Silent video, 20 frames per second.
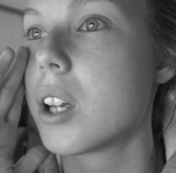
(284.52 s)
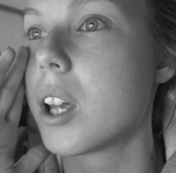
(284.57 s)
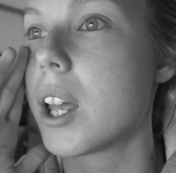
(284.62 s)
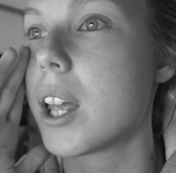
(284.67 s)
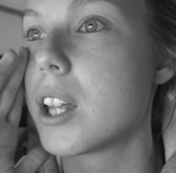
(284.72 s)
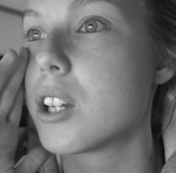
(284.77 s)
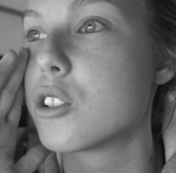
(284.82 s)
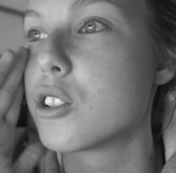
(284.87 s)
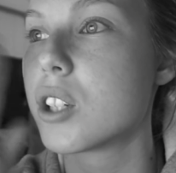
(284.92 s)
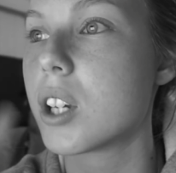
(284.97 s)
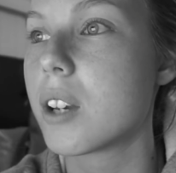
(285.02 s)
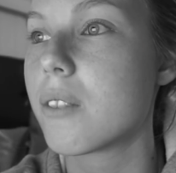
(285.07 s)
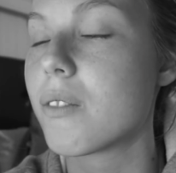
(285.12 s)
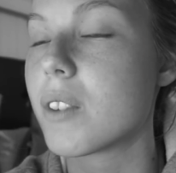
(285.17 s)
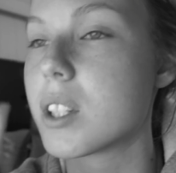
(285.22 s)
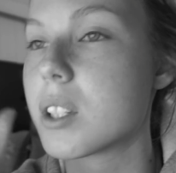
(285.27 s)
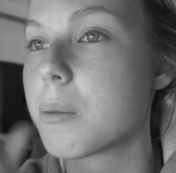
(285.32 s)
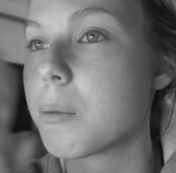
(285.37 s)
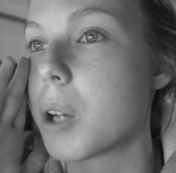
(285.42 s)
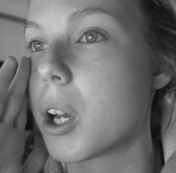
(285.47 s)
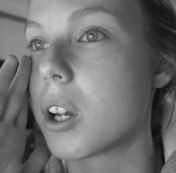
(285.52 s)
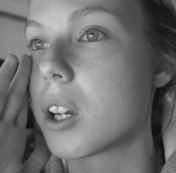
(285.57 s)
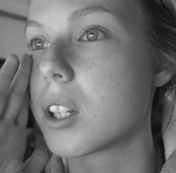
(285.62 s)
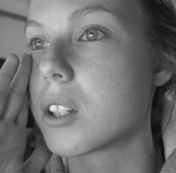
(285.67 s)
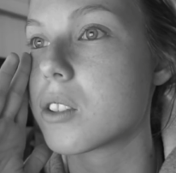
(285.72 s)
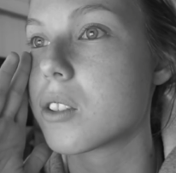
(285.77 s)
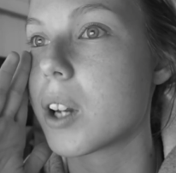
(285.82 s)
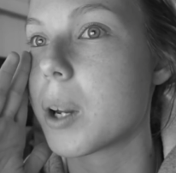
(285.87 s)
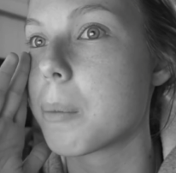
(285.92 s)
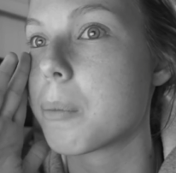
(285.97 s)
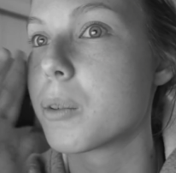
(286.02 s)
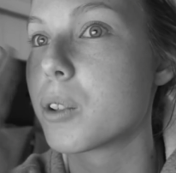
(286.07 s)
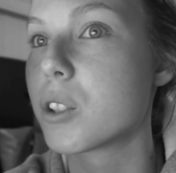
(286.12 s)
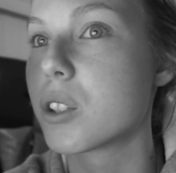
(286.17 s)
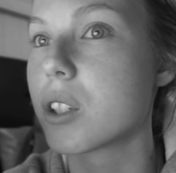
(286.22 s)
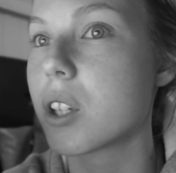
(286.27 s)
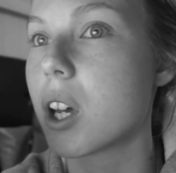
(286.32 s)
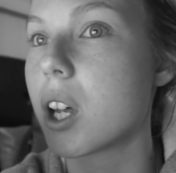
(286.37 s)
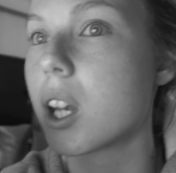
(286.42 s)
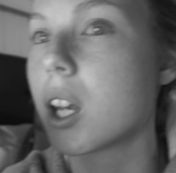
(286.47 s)
and she did visit me on Instagram, which
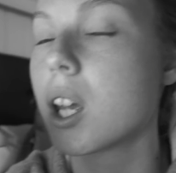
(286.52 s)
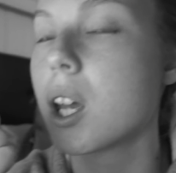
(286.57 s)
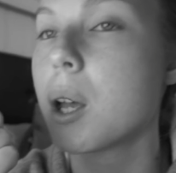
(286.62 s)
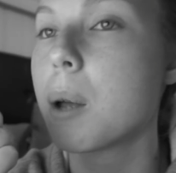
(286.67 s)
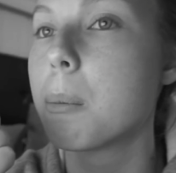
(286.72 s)
is good.